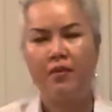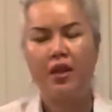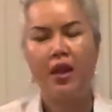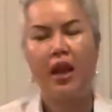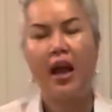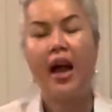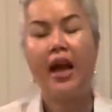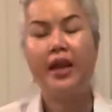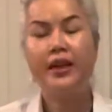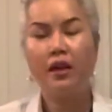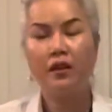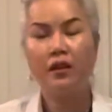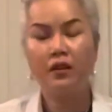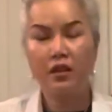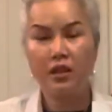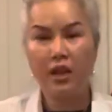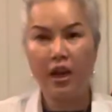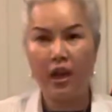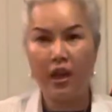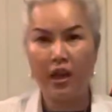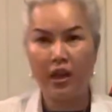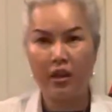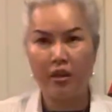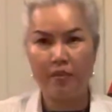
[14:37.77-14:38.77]
I don't
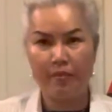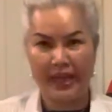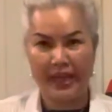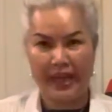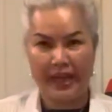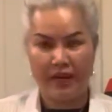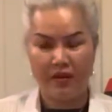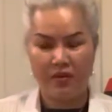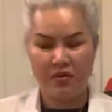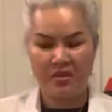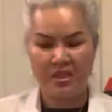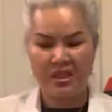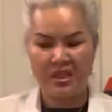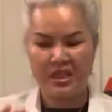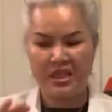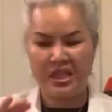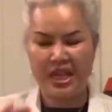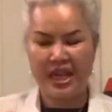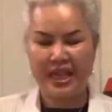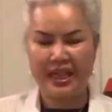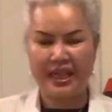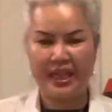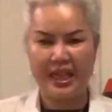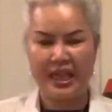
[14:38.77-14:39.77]
talk about the
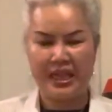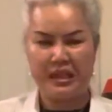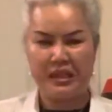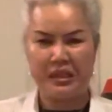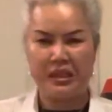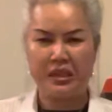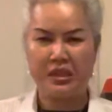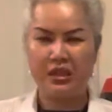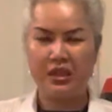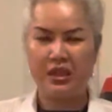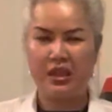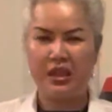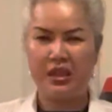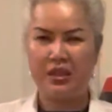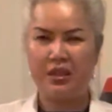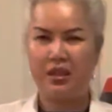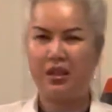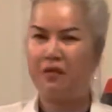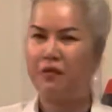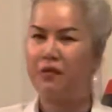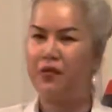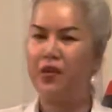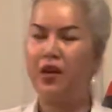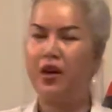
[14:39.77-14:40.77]
second, the third,
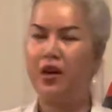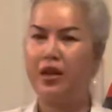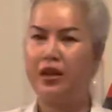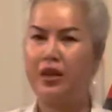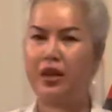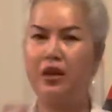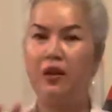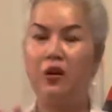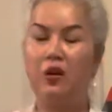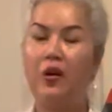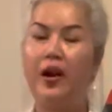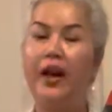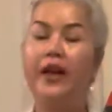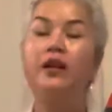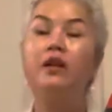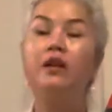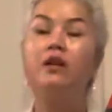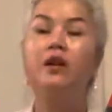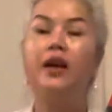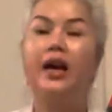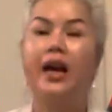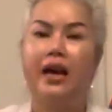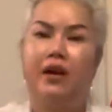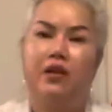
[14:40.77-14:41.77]
the fourth, no, I
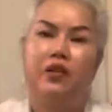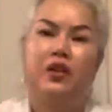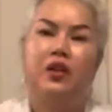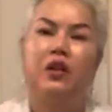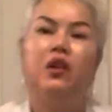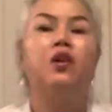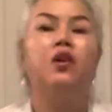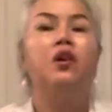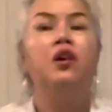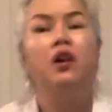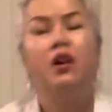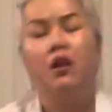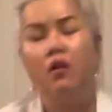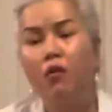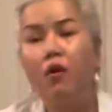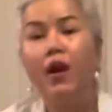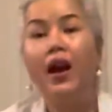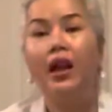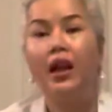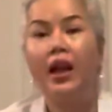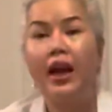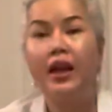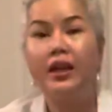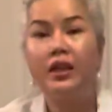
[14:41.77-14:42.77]
don't count those.
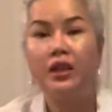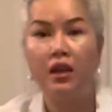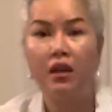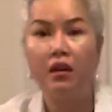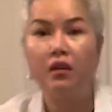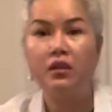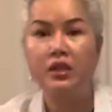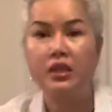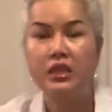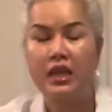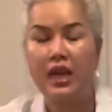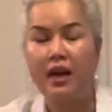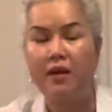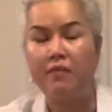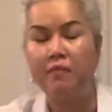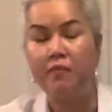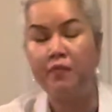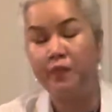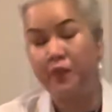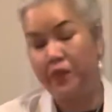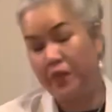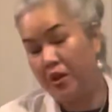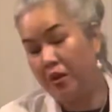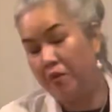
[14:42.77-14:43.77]
Well, I know
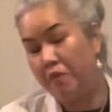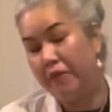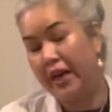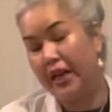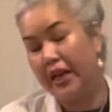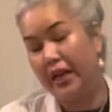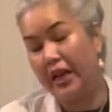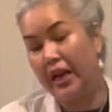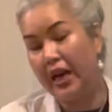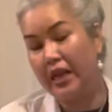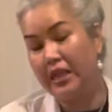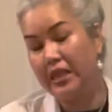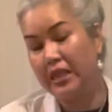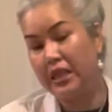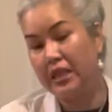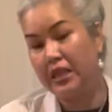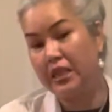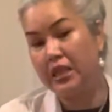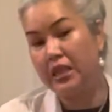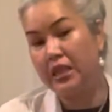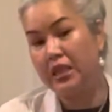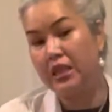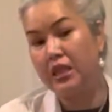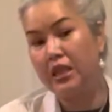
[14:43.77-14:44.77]
some, but I
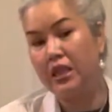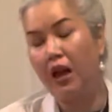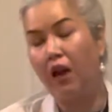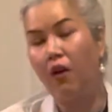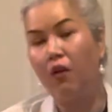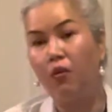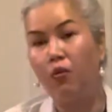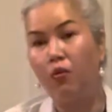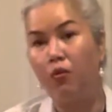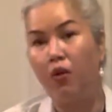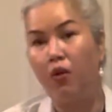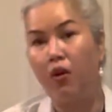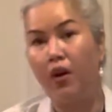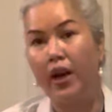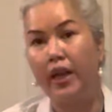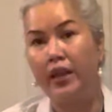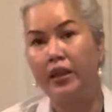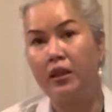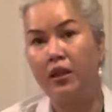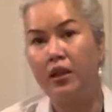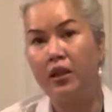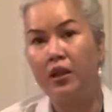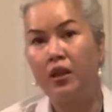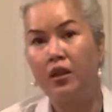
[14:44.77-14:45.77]
just don't
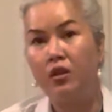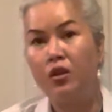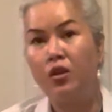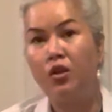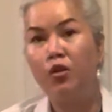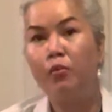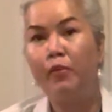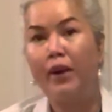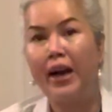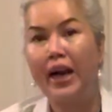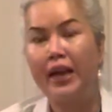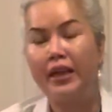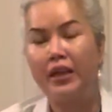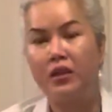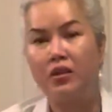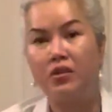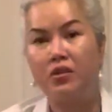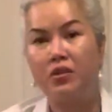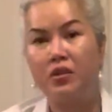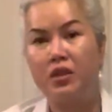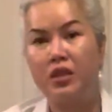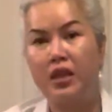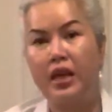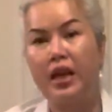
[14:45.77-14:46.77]
want to bother
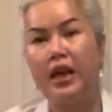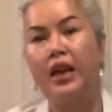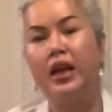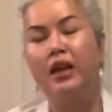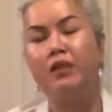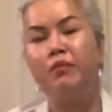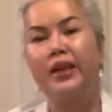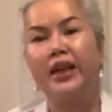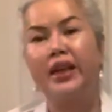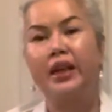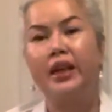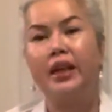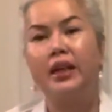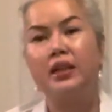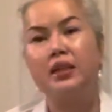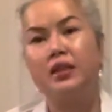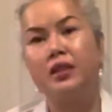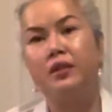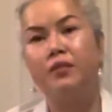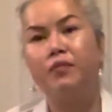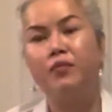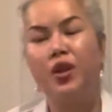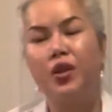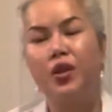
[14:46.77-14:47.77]
to say it because
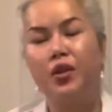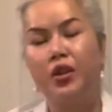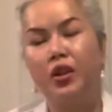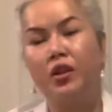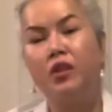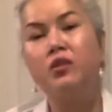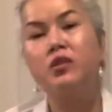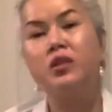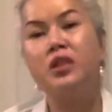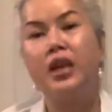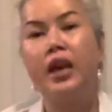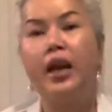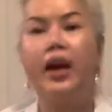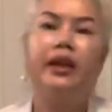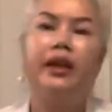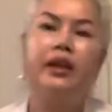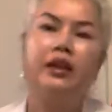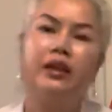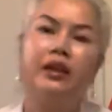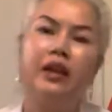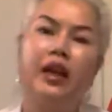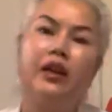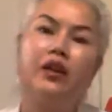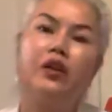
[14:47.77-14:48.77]
no use, and
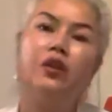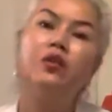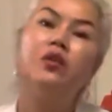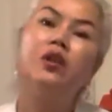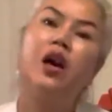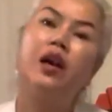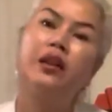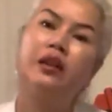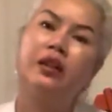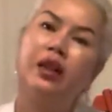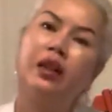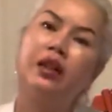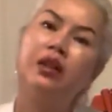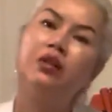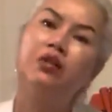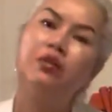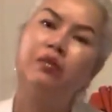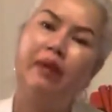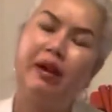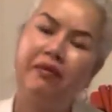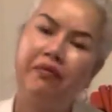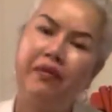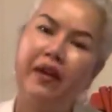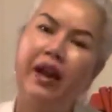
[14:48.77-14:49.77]
they do nothing to
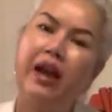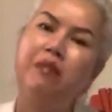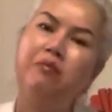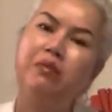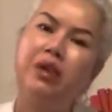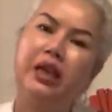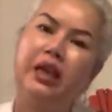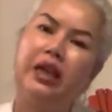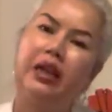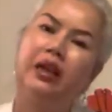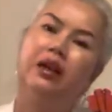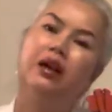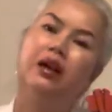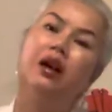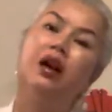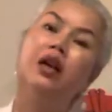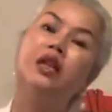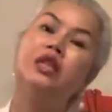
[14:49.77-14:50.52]
my family or